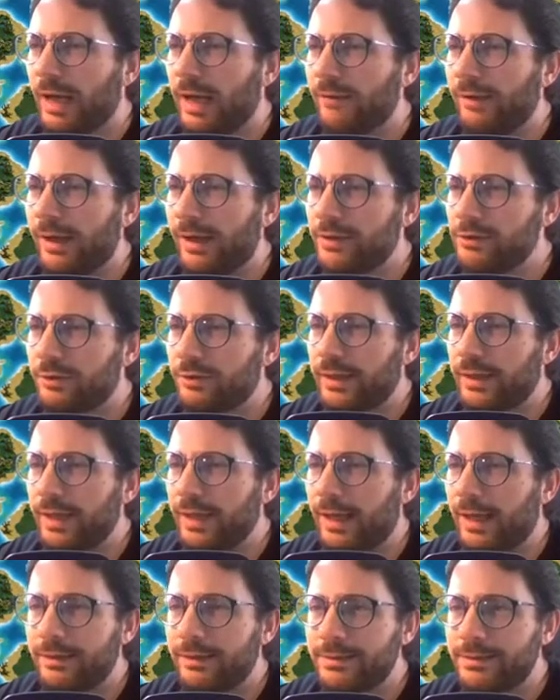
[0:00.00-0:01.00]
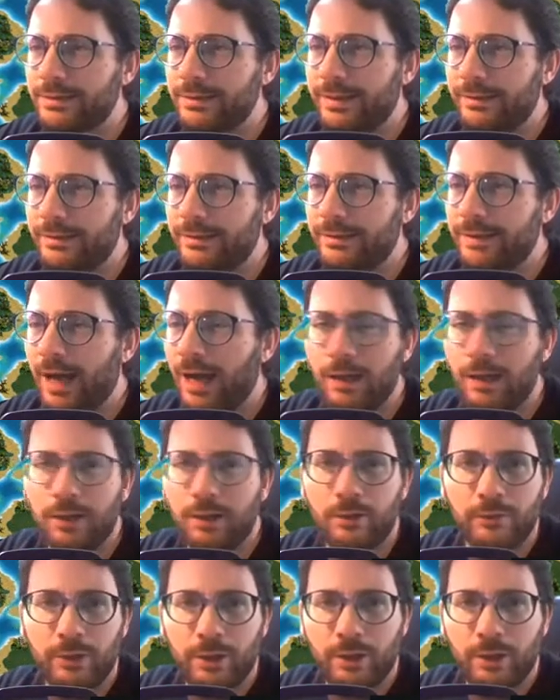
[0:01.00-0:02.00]
I've actually got this dock
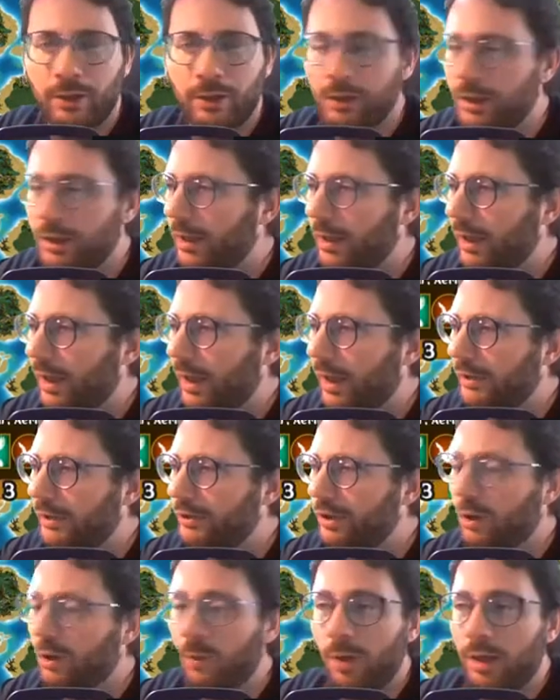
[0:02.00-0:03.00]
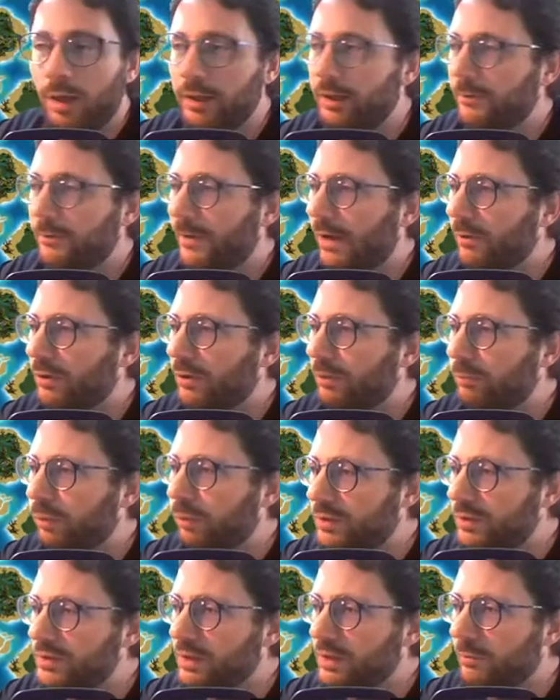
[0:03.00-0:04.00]
over here. And you know what? If I were to
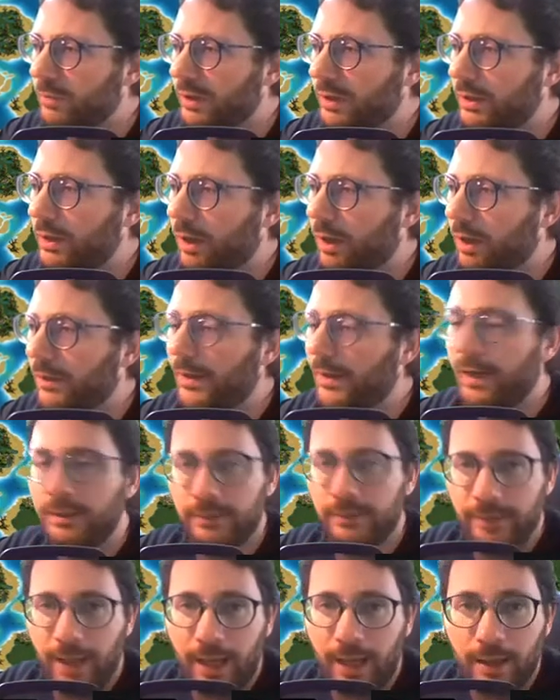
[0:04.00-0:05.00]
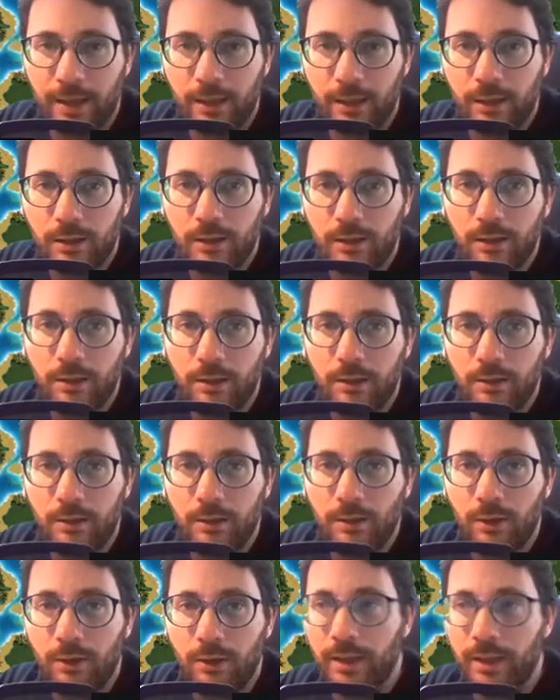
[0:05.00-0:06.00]
put somebody on that dock,
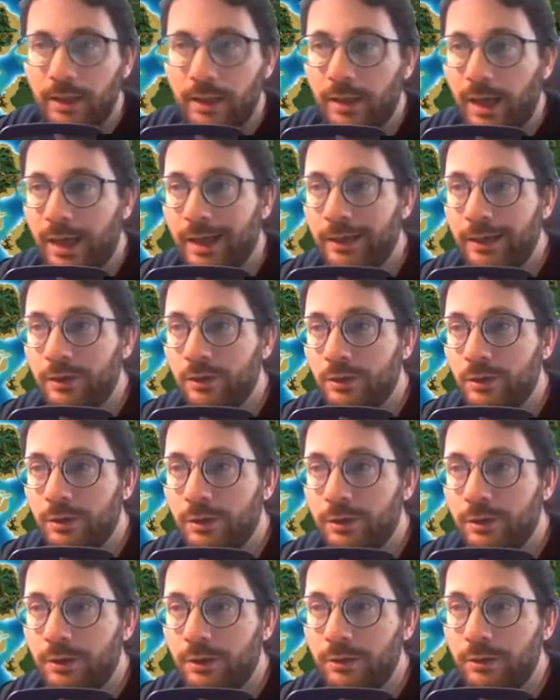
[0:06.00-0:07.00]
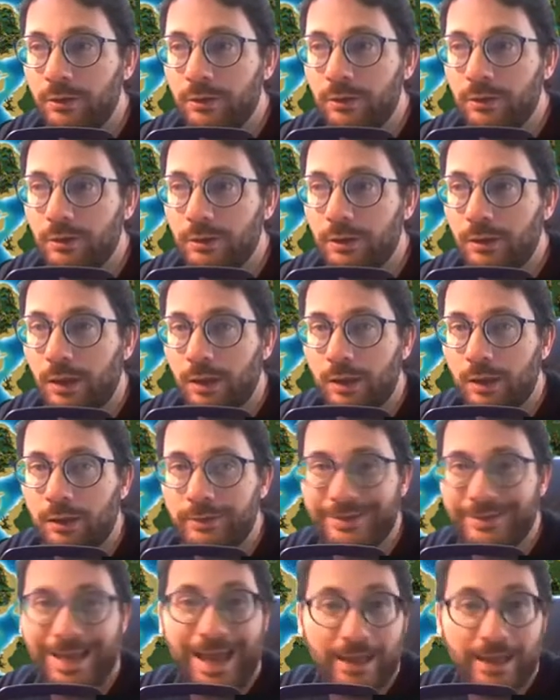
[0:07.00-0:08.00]
then I could
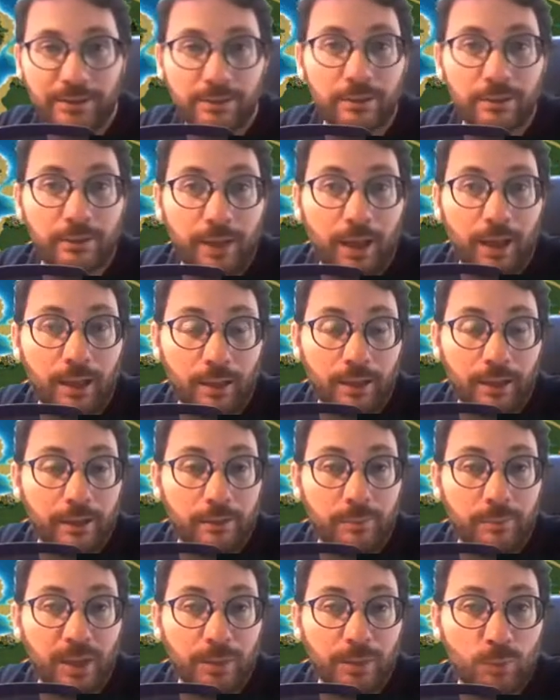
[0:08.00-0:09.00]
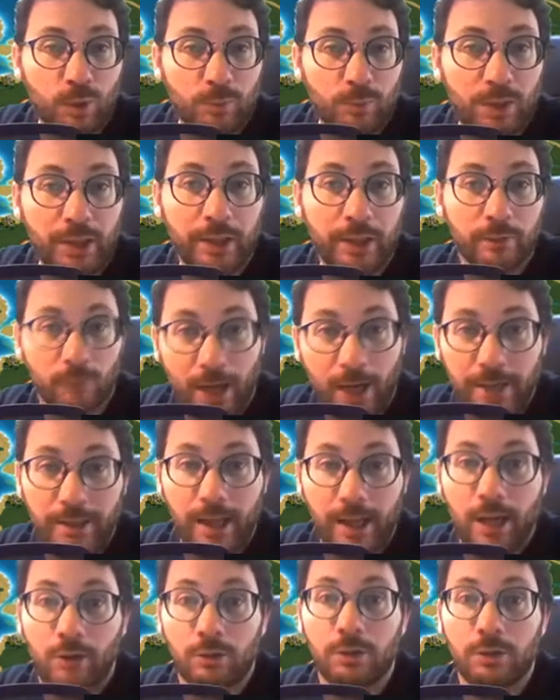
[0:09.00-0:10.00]
tax the dock and I could make more money. And right
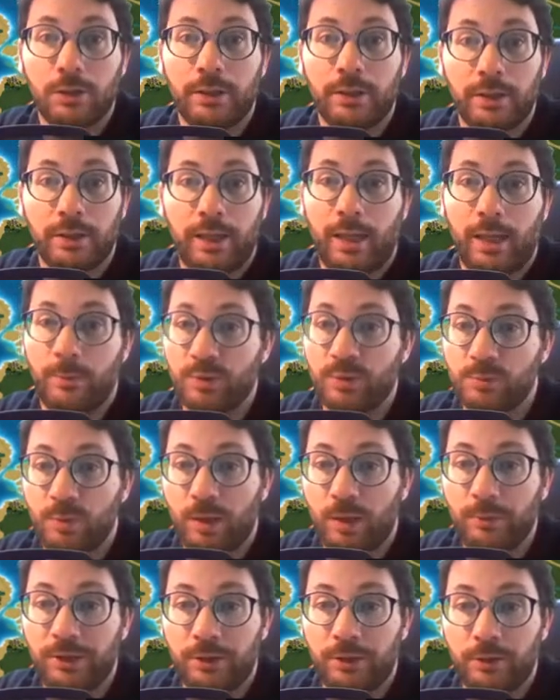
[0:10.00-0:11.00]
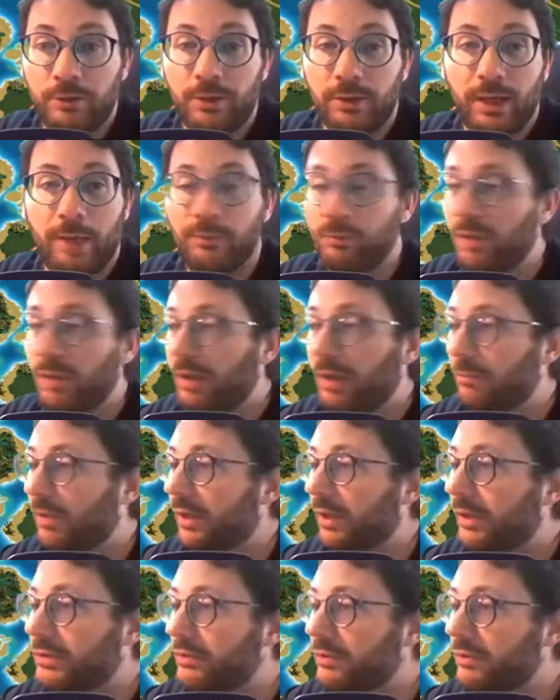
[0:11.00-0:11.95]
now, early in the game, it's probably a good time to make money.